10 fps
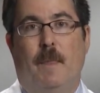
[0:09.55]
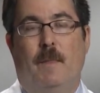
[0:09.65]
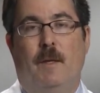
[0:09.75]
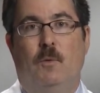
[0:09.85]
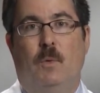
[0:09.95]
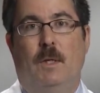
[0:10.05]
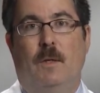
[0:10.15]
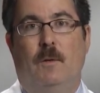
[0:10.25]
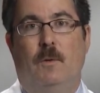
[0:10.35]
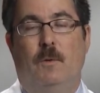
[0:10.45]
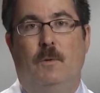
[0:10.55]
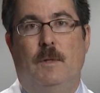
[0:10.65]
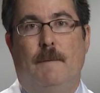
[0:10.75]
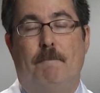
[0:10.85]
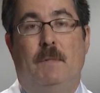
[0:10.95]
These would include
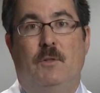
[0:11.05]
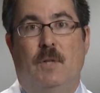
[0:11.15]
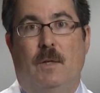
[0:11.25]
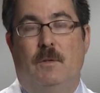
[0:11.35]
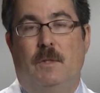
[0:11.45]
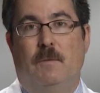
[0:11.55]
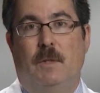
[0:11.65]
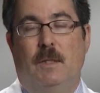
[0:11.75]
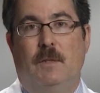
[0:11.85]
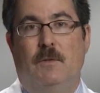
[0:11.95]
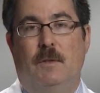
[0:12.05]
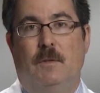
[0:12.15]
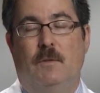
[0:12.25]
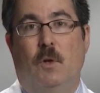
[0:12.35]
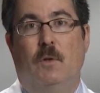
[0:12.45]
degenerative
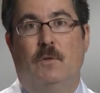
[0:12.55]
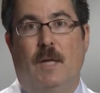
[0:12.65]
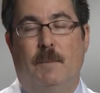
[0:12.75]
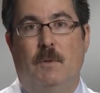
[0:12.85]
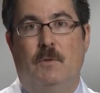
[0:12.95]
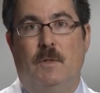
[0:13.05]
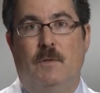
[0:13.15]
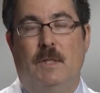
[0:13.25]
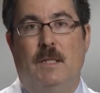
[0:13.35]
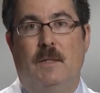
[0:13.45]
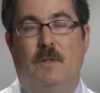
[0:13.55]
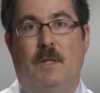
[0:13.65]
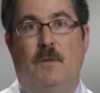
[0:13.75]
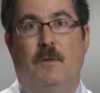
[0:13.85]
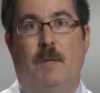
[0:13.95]
conditions, Alzheimer's disease, and
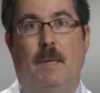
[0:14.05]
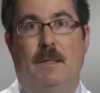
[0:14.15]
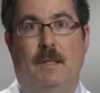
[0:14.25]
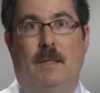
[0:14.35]
other dementing